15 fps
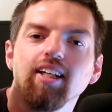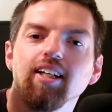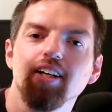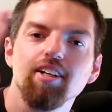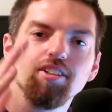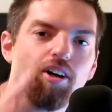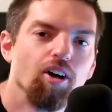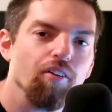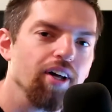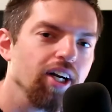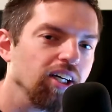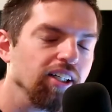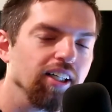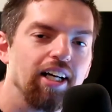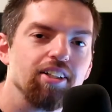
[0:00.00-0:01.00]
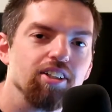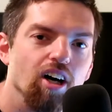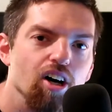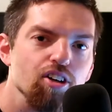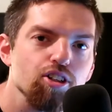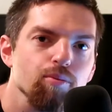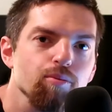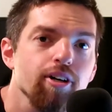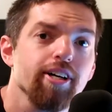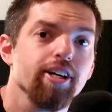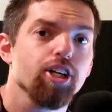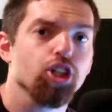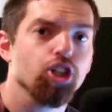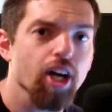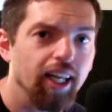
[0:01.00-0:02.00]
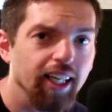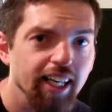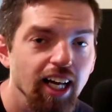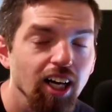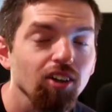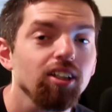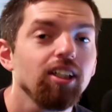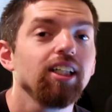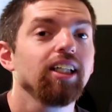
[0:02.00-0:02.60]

It's all there. It's awesome. Check it out.